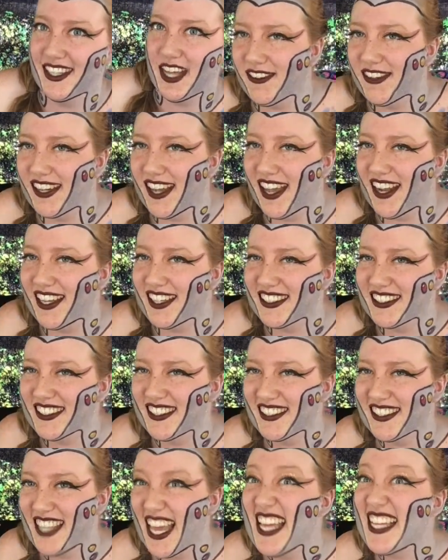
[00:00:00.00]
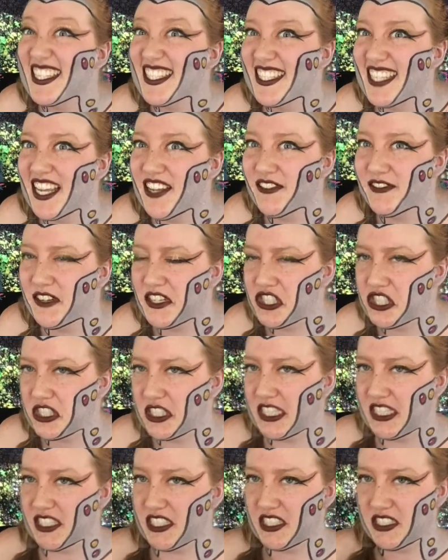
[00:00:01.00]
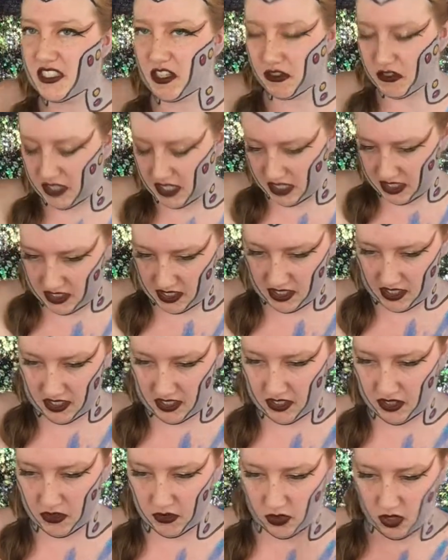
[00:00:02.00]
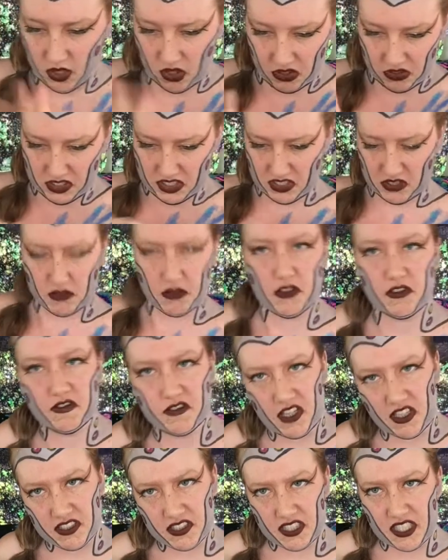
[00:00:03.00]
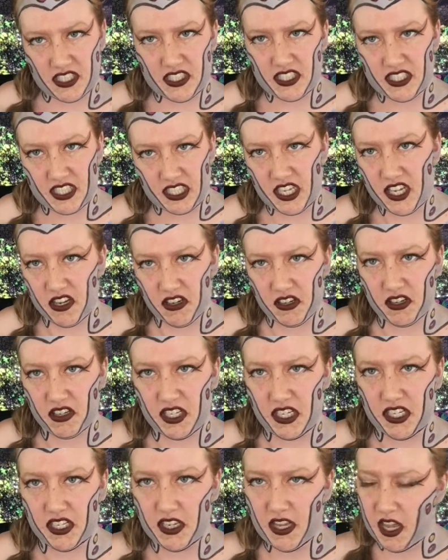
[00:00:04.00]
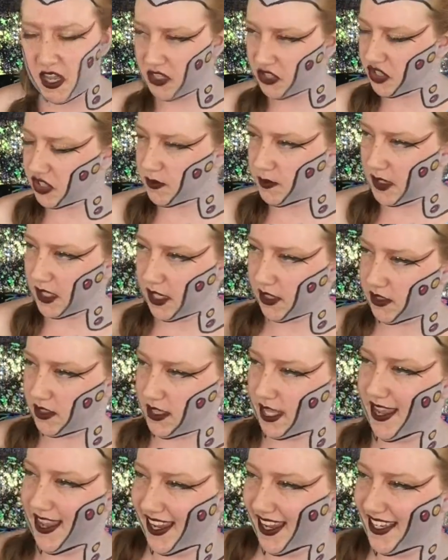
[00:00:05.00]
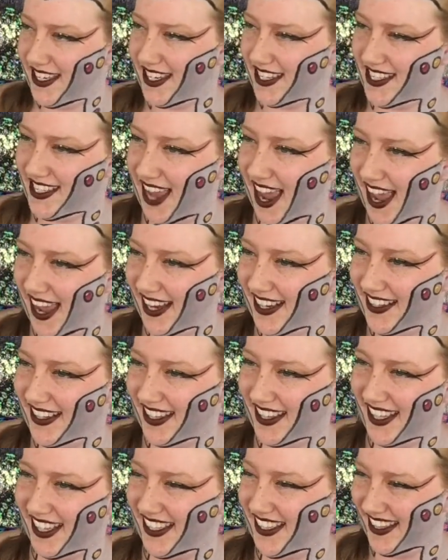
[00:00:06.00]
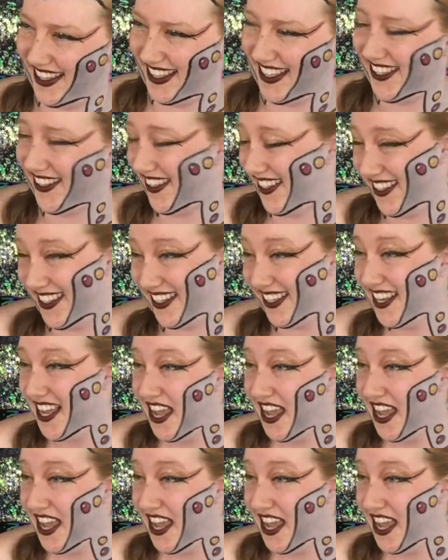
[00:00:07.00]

we gotta stay vigilant. Don't get, you know, lulled into a false sense of security just because they decide that they're gonna